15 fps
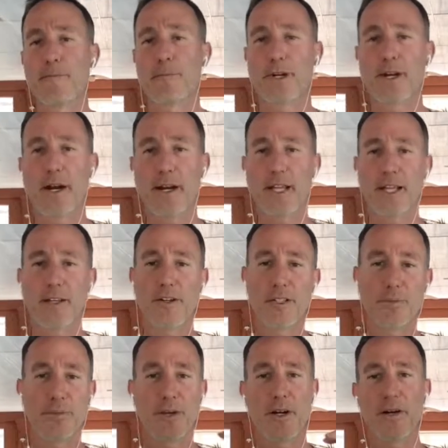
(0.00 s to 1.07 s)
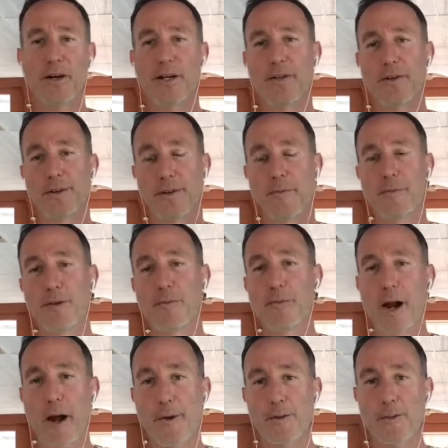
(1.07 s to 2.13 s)
But Honey, you just put it on your
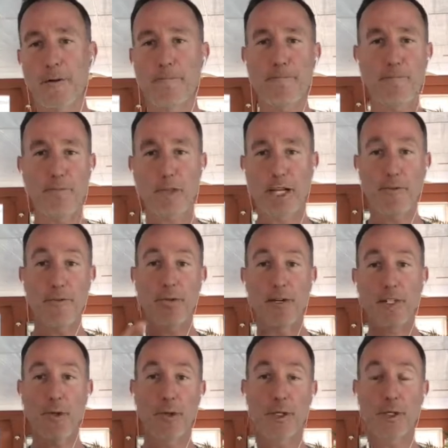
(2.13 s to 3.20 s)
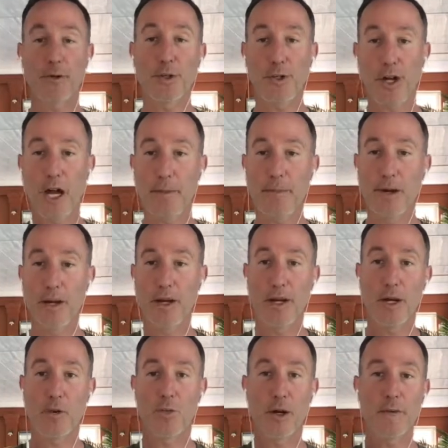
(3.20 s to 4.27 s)
browser, and every place you went to go shop,
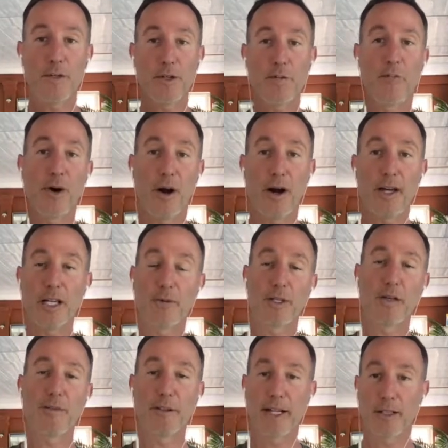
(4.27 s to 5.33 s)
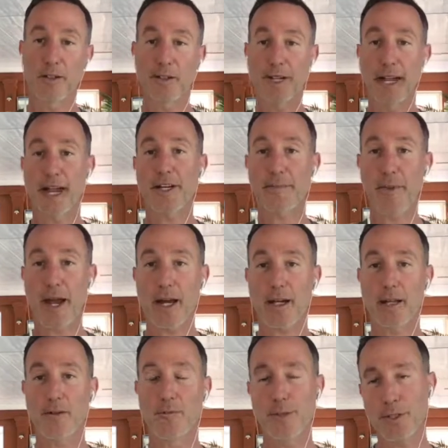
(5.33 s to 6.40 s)
whatever you bought, it would give you like little cash
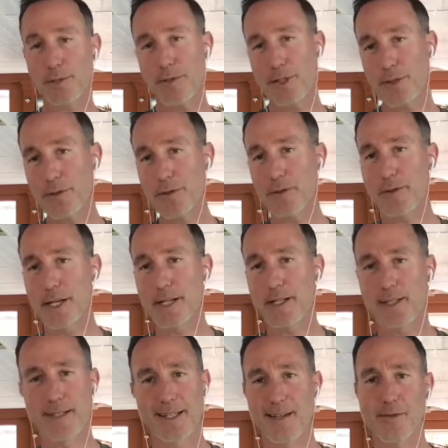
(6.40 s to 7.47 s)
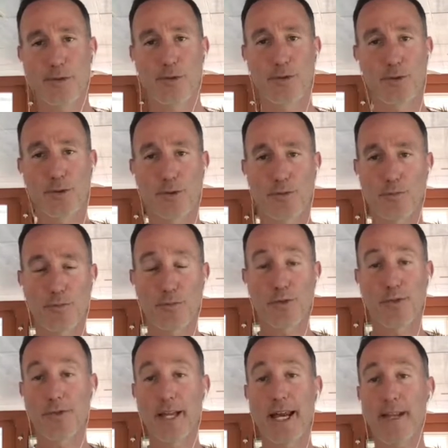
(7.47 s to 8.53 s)
back, which is pretty cool, right? You just didn't have to do
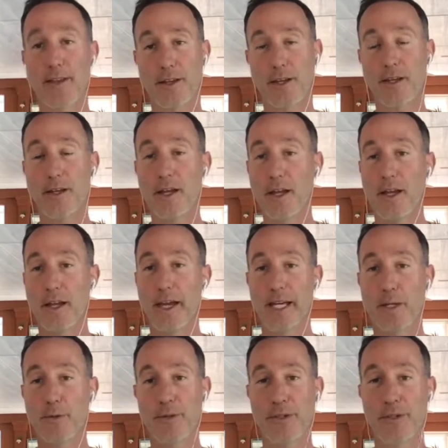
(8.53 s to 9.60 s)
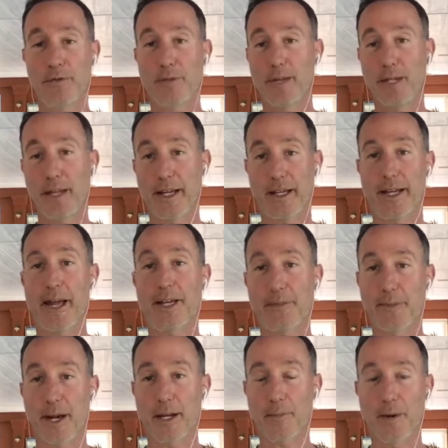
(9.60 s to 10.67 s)
anything, and it would just be like
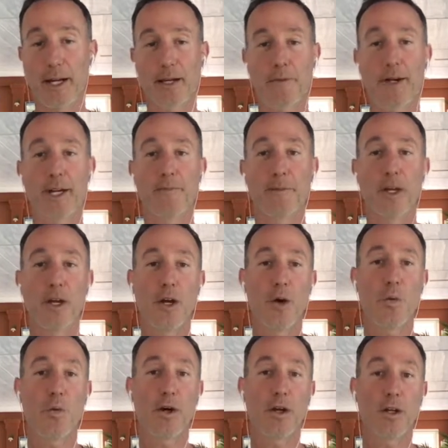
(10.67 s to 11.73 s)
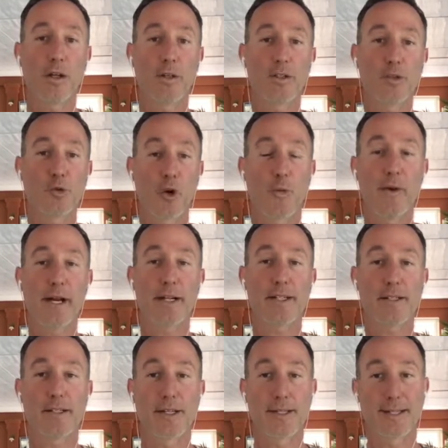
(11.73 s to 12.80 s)
cash back money, right? Well, StormX
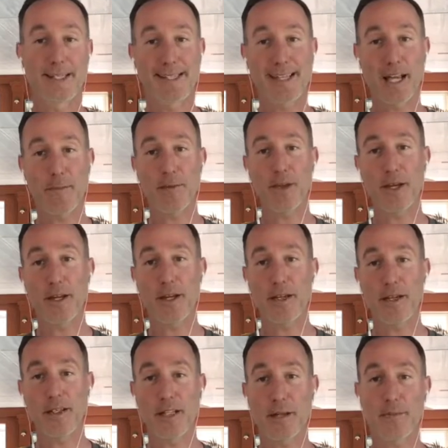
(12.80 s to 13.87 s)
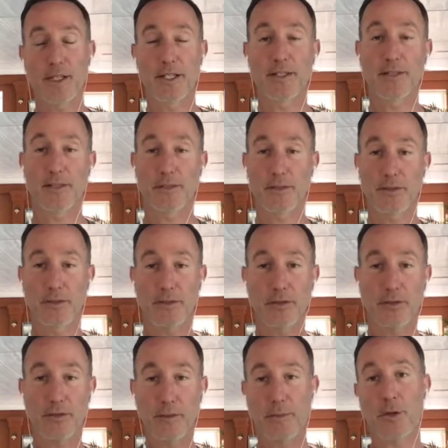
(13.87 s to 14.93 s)
does the same thing, except it's
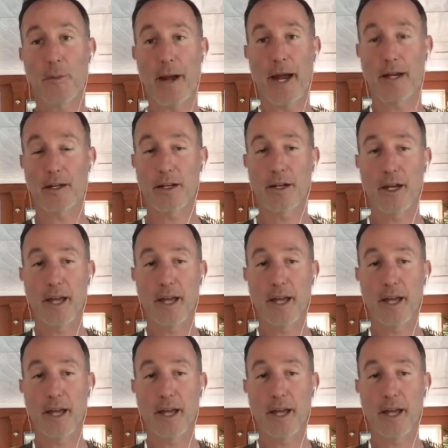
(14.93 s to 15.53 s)
crypto back,